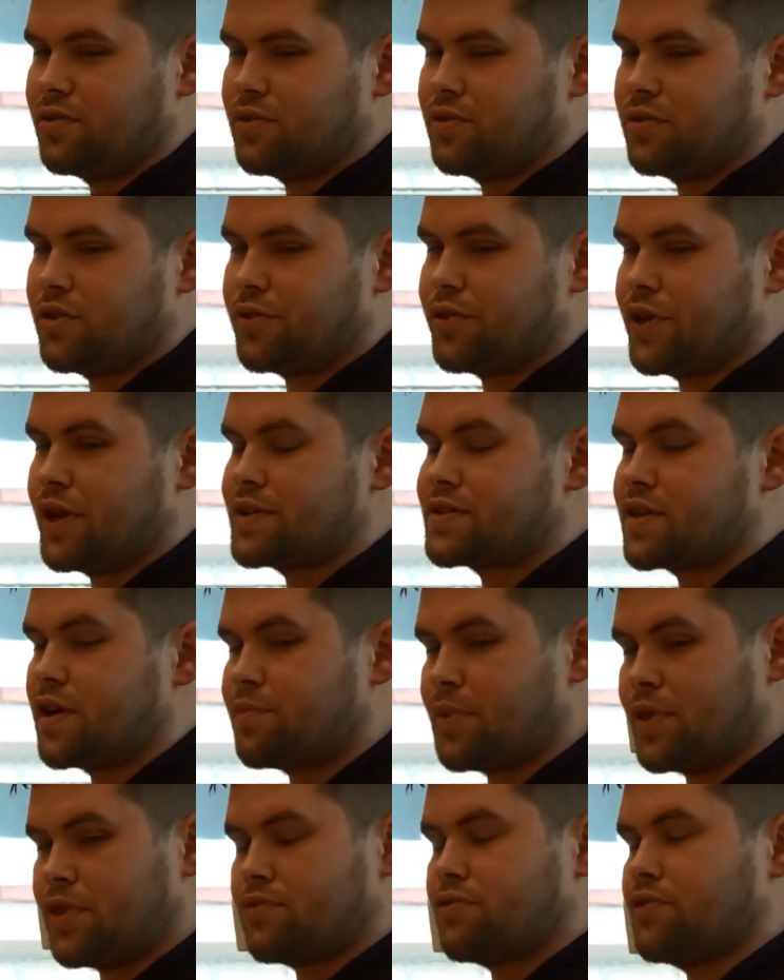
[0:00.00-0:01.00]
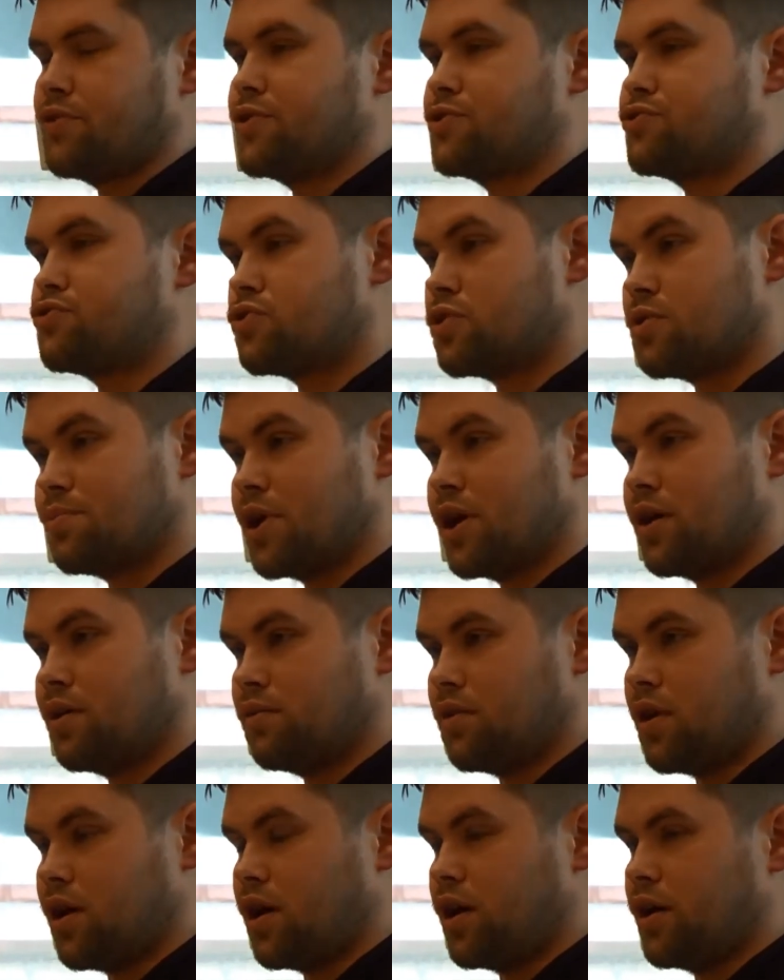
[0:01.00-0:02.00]
the things I've been through, the
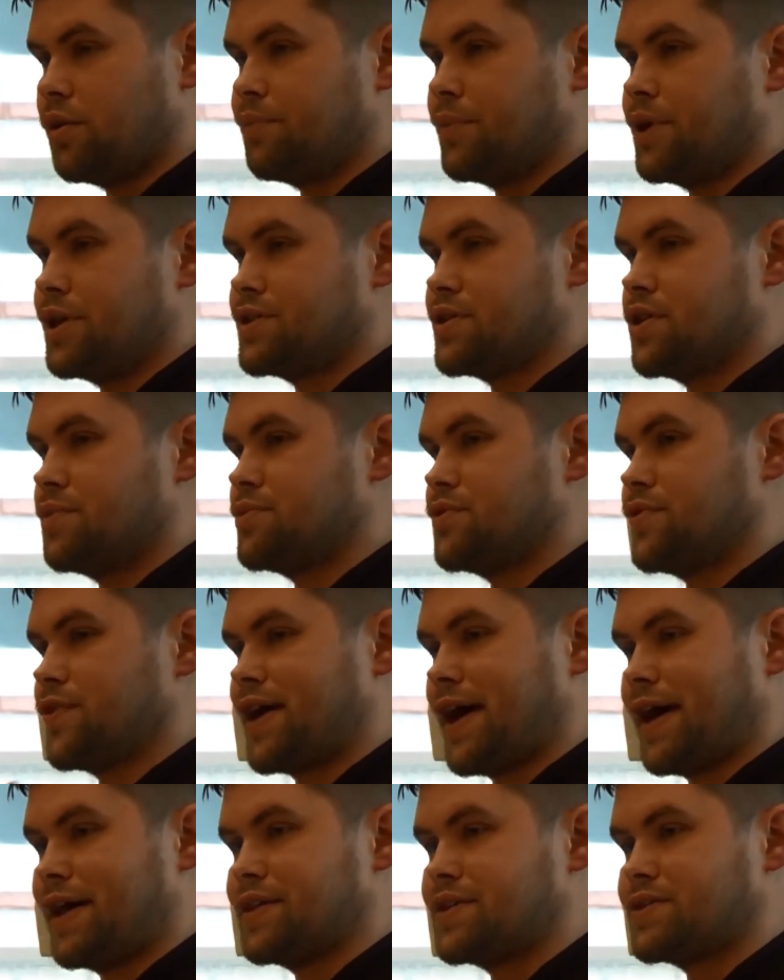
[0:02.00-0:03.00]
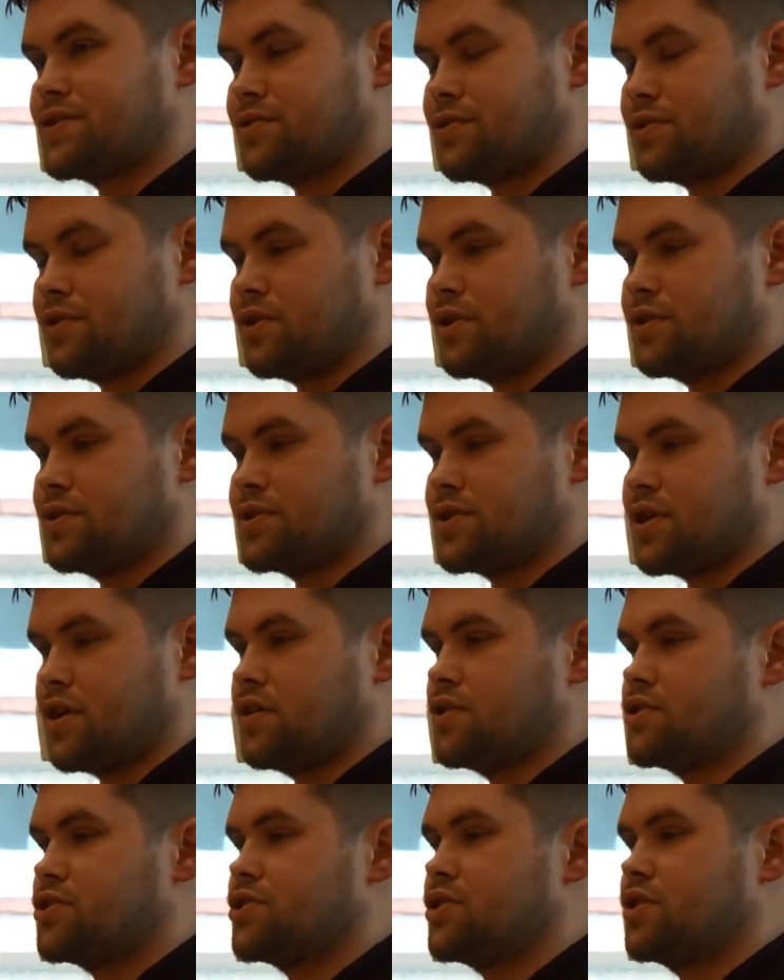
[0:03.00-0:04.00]
trauma in terms of the cancer and
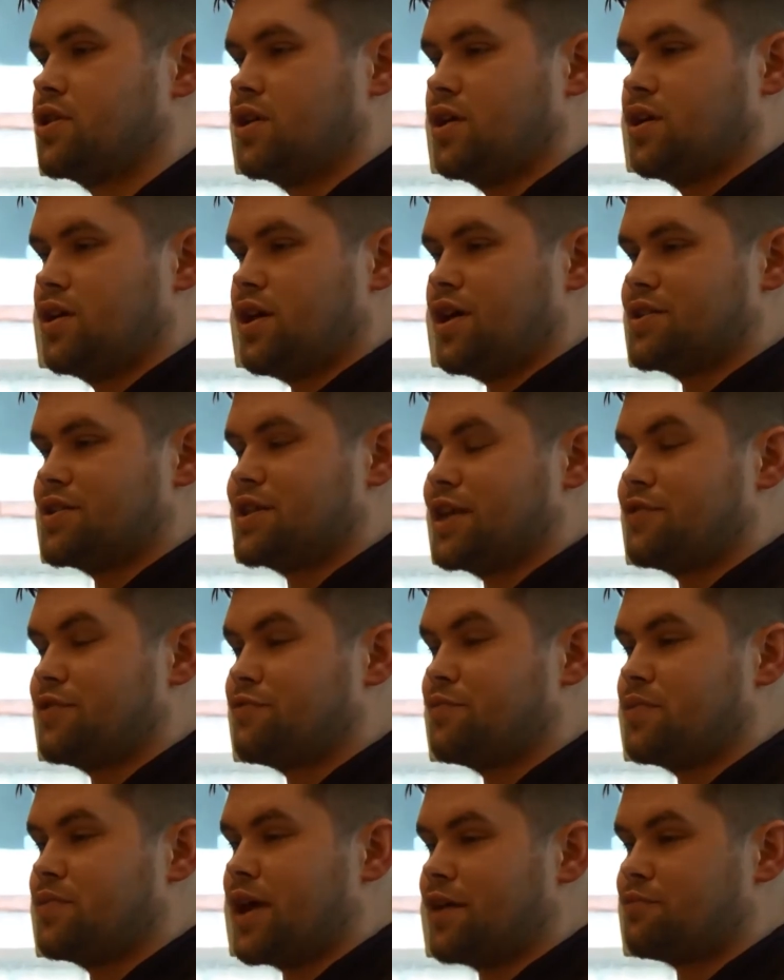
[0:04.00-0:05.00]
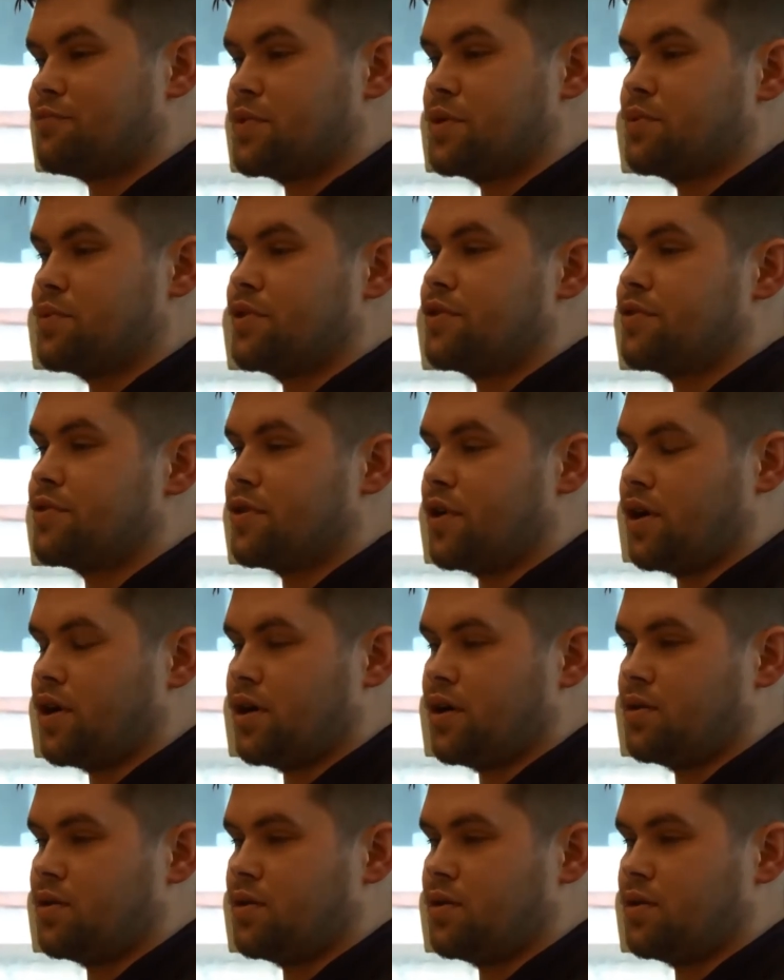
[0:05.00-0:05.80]
such, has left me with